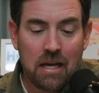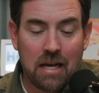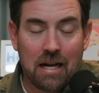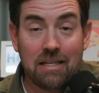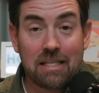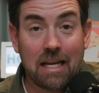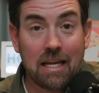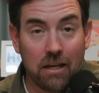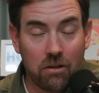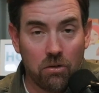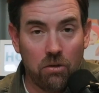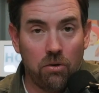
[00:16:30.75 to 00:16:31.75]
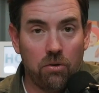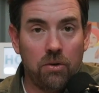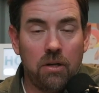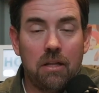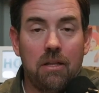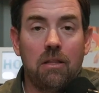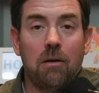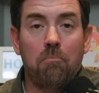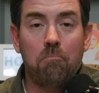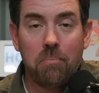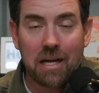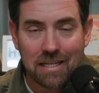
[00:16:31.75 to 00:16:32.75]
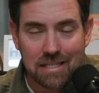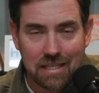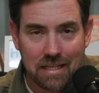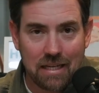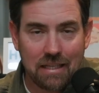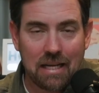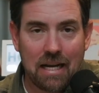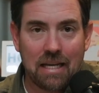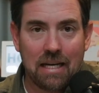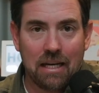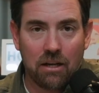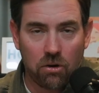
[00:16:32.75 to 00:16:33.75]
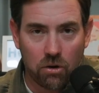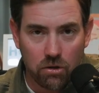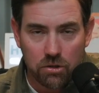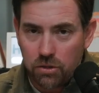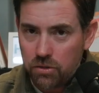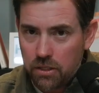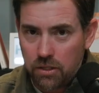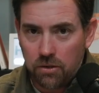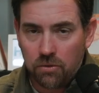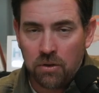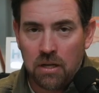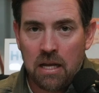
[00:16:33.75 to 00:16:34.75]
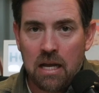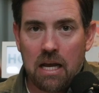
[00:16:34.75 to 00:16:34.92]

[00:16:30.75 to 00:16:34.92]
And as I conclude, the best thing that I can encourage you to do